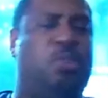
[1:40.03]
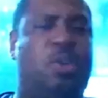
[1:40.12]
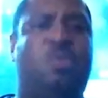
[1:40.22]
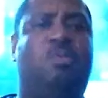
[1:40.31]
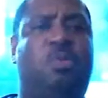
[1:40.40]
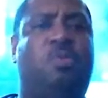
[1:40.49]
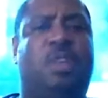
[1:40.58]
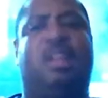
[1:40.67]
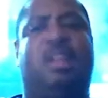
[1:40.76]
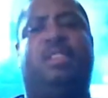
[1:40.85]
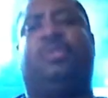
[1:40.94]
don't move
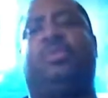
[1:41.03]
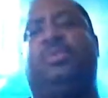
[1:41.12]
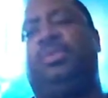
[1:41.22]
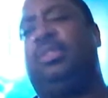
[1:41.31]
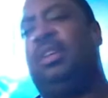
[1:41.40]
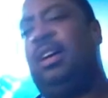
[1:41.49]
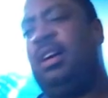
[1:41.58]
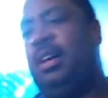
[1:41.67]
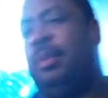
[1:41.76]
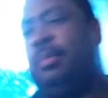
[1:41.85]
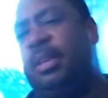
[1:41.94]
consoles.
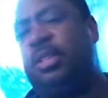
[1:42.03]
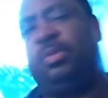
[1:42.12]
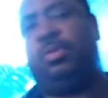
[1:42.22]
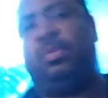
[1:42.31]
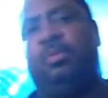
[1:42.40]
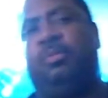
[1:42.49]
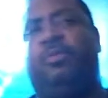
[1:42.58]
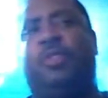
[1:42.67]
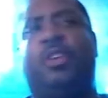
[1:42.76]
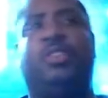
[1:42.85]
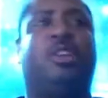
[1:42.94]
Um, it's
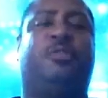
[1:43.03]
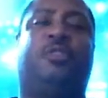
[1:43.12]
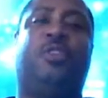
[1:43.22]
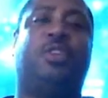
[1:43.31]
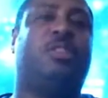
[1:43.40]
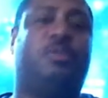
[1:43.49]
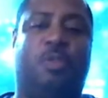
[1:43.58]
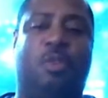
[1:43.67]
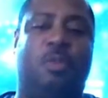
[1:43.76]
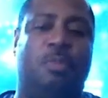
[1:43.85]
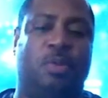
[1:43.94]
first off, first and
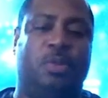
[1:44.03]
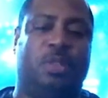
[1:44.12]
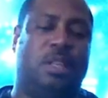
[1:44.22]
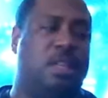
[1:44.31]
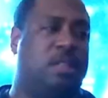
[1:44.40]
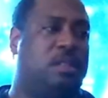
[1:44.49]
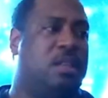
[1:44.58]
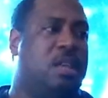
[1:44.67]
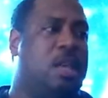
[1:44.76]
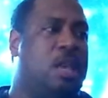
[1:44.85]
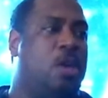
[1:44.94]
foremost, is
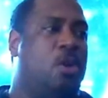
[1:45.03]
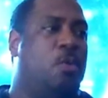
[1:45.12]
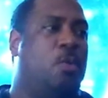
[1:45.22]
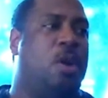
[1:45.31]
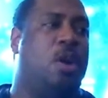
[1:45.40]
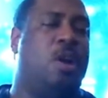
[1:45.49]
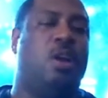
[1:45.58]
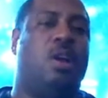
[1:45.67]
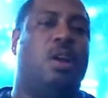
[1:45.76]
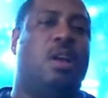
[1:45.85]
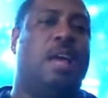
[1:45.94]

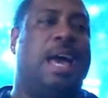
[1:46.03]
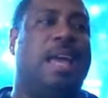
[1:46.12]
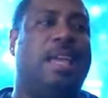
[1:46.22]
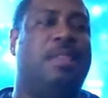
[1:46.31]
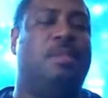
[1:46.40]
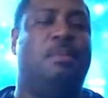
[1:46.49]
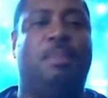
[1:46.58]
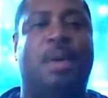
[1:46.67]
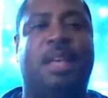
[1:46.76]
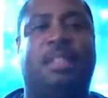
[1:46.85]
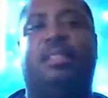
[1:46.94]
where I get the
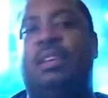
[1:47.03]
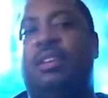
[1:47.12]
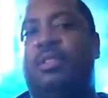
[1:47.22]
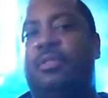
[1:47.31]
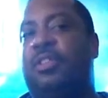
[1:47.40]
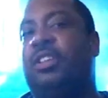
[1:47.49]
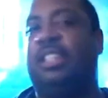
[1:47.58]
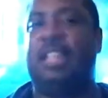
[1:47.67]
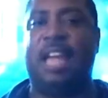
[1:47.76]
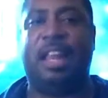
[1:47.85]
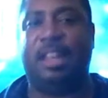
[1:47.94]
best
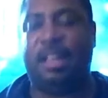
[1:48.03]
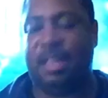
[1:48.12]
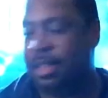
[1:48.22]
functionality,